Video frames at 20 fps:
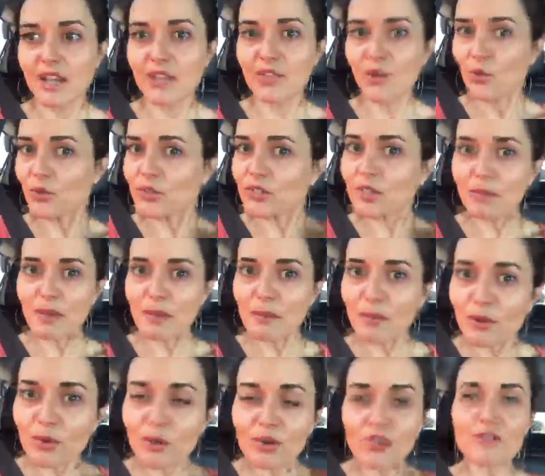And those are the
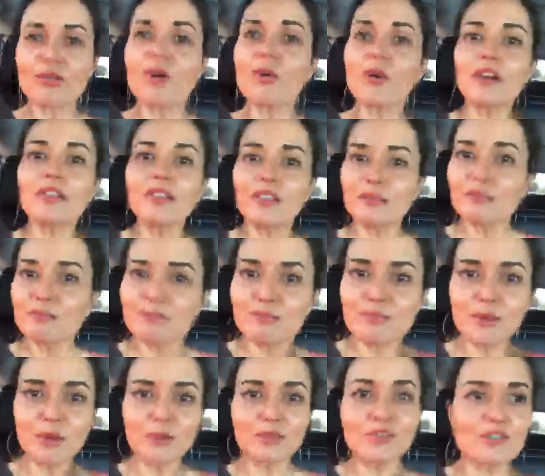people who are throwing the
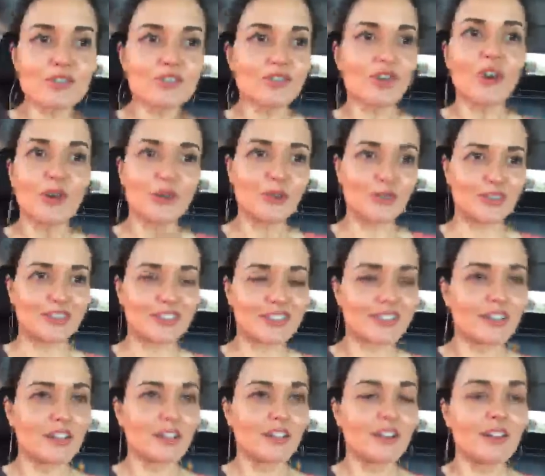most
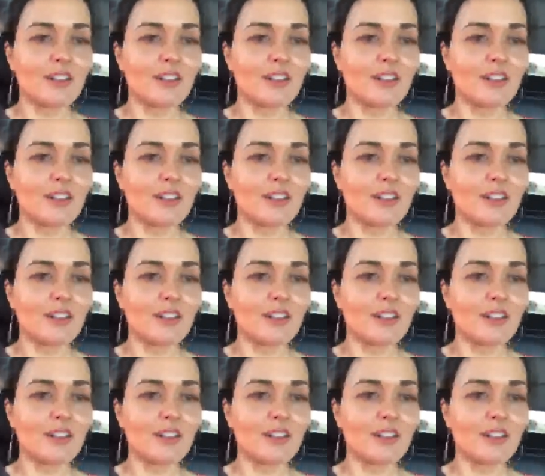stones.